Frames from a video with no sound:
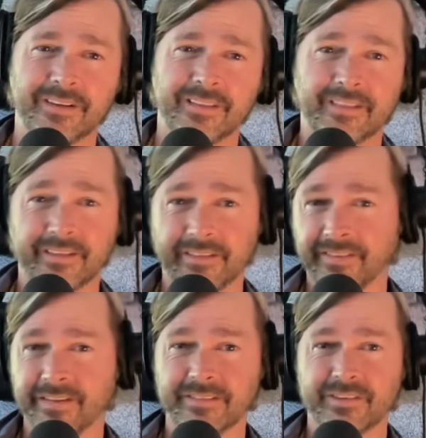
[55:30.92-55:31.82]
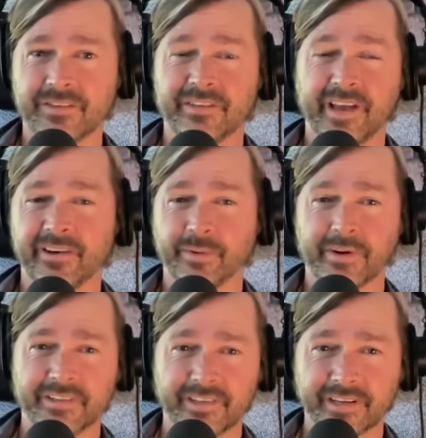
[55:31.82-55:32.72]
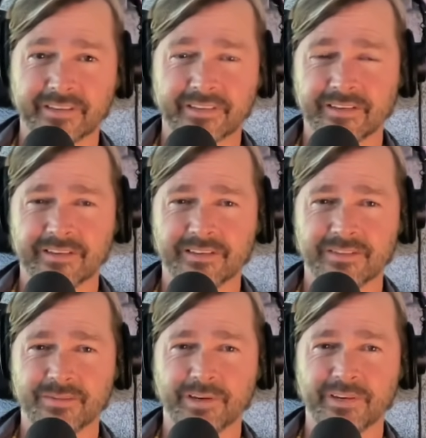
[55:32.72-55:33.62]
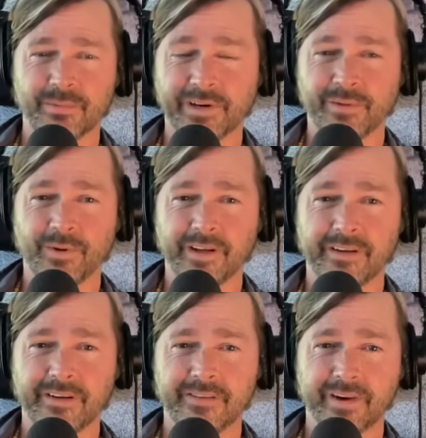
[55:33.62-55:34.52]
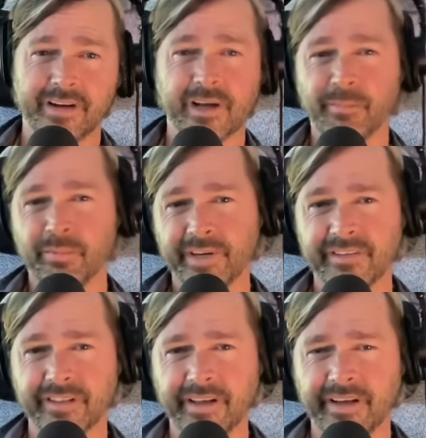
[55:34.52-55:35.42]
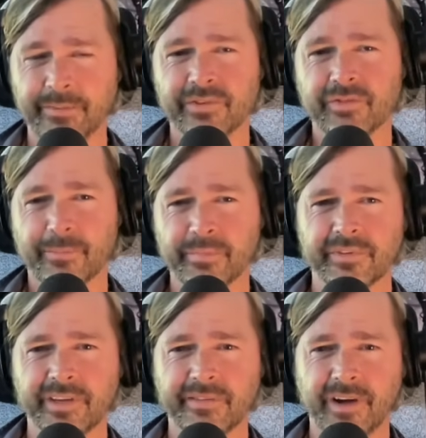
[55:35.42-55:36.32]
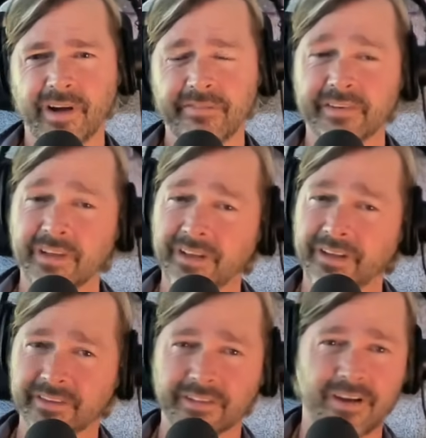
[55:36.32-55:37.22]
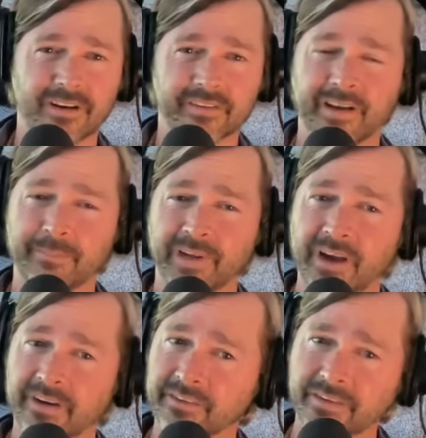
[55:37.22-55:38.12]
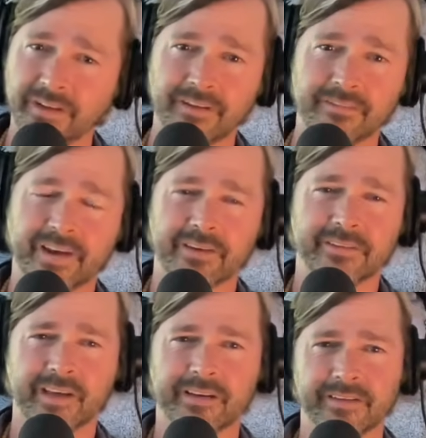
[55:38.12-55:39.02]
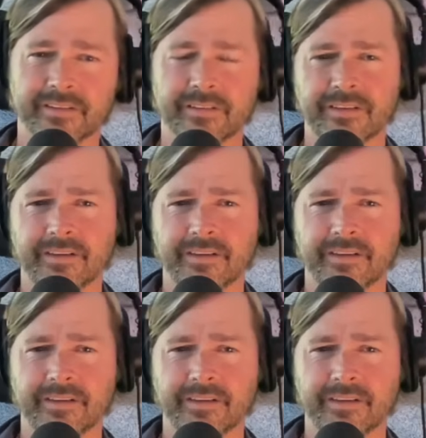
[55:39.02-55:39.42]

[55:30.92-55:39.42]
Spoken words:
the January 6th, 2021, right? A couple weeks later, when Trump was leaving office, his longtime doctor found dead in his